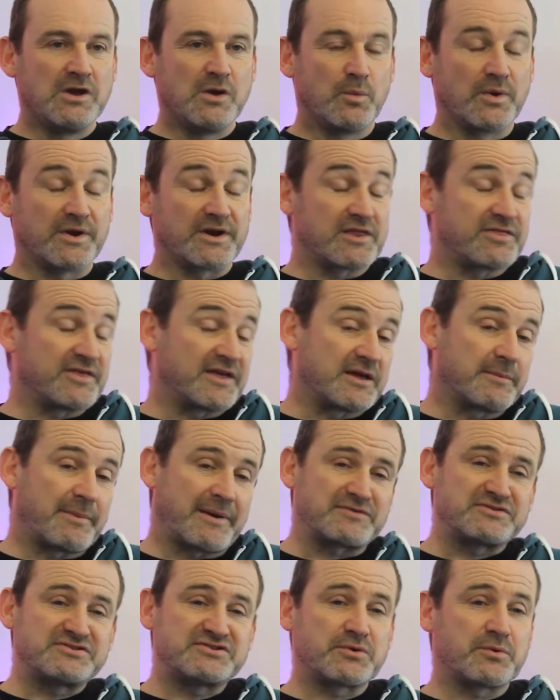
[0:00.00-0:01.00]
We're going to think about
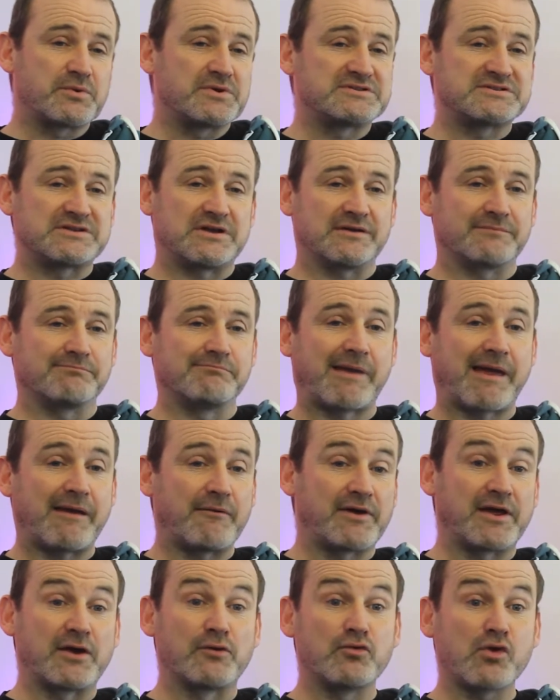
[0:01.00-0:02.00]
stories like
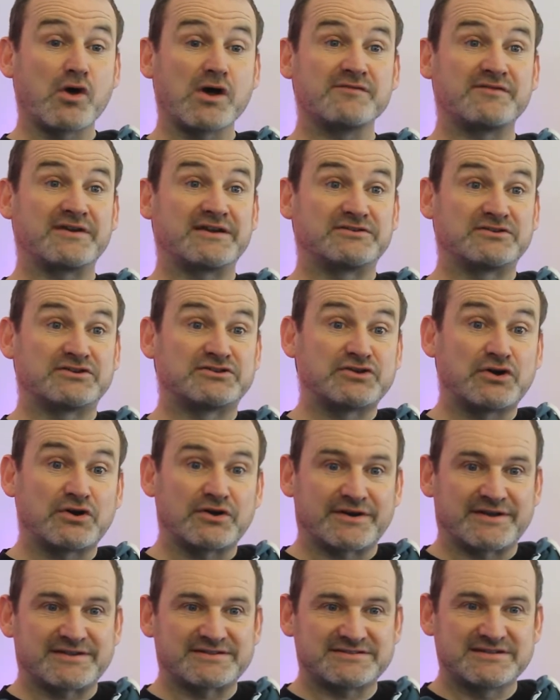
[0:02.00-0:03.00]
Mary arriving in the
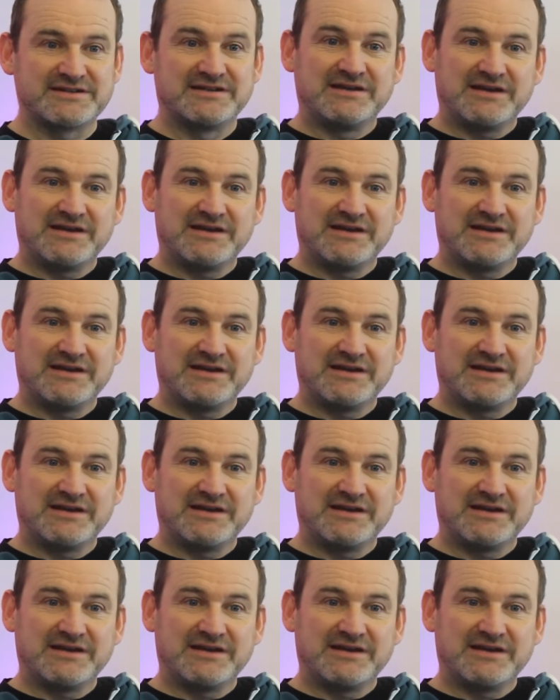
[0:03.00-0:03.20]
darkness